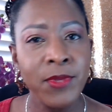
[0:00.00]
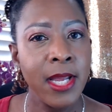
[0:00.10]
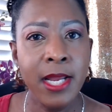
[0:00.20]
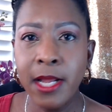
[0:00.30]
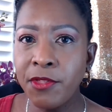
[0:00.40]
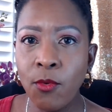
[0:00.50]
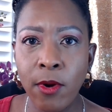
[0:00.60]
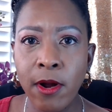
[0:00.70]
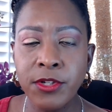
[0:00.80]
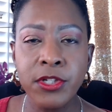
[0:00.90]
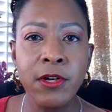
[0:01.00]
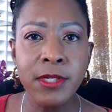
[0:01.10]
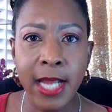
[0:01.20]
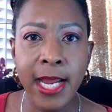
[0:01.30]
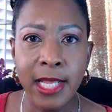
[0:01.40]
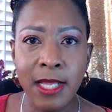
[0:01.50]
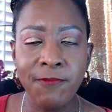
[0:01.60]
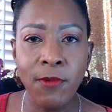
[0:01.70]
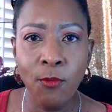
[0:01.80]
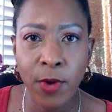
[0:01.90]
In other words, you're taking them
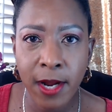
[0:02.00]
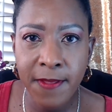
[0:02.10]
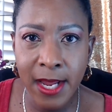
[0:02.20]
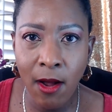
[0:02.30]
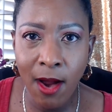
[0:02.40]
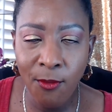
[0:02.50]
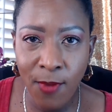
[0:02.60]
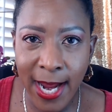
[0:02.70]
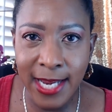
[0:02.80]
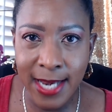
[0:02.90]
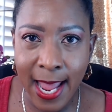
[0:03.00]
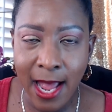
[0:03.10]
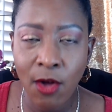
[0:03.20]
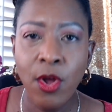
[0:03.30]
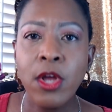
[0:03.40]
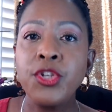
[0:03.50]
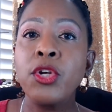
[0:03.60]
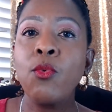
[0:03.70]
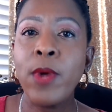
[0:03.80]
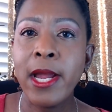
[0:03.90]
from where they are right now to where